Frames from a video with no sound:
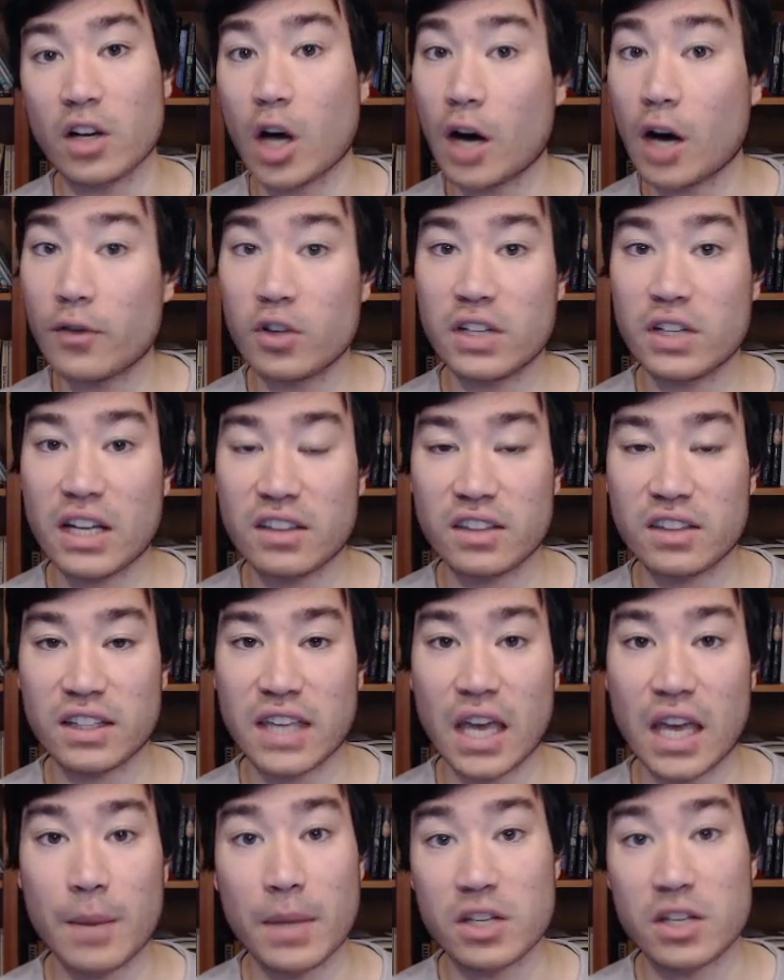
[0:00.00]
of your Death and
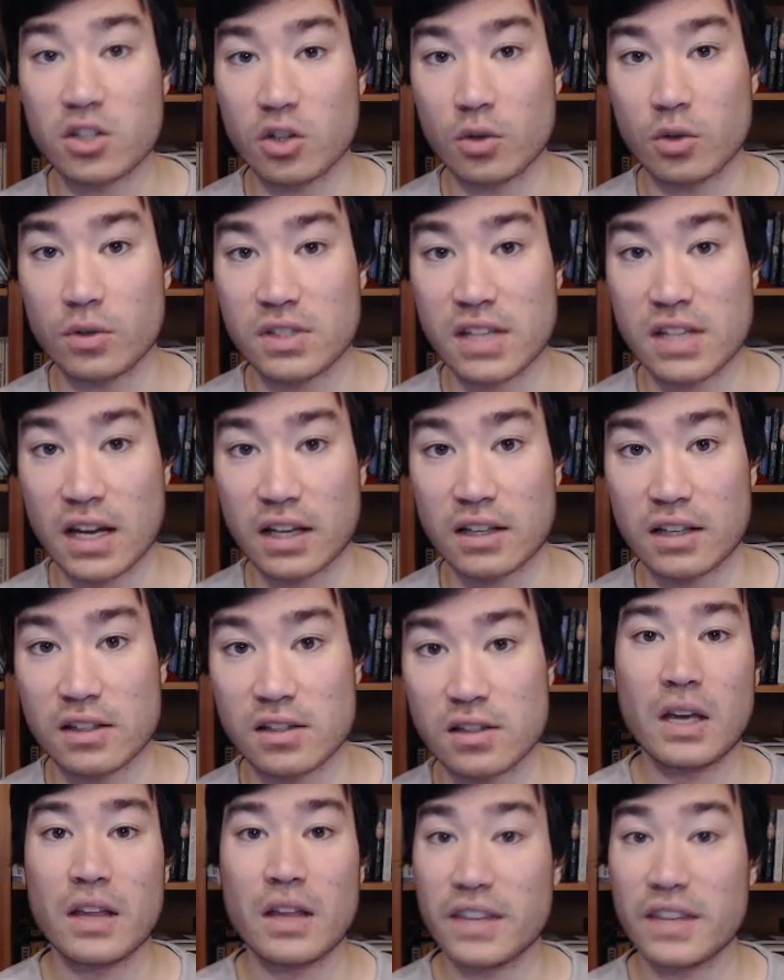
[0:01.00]
Decay by 2 seconds.
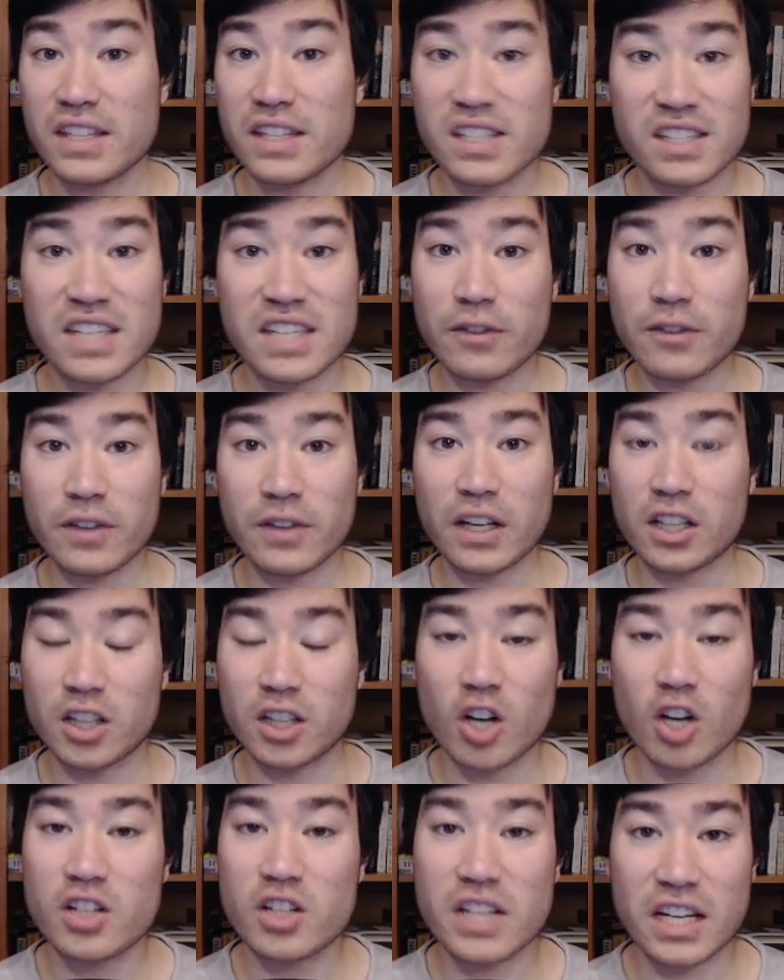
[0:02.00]
This is definitely a
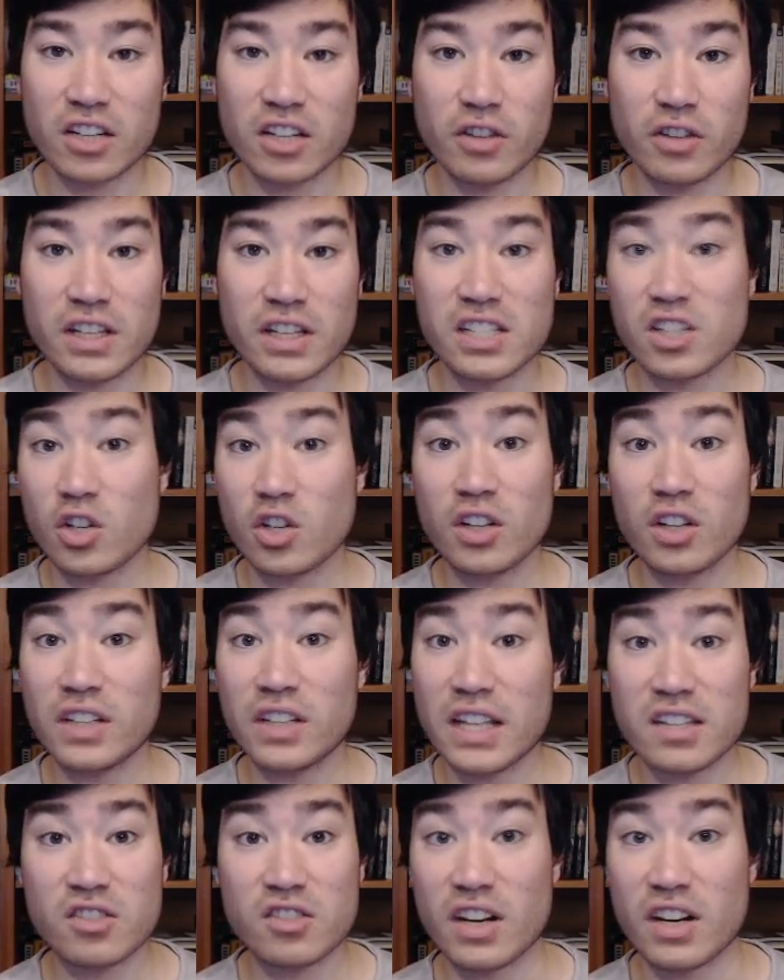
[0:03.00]
large increase to your
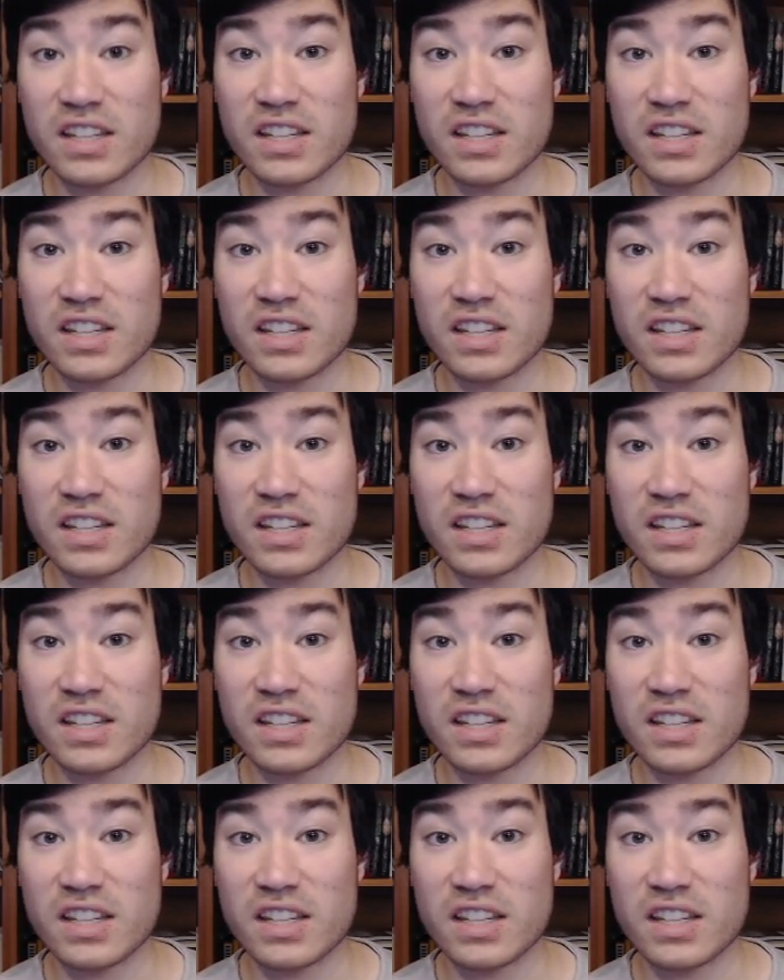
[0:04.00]
Deathstrike's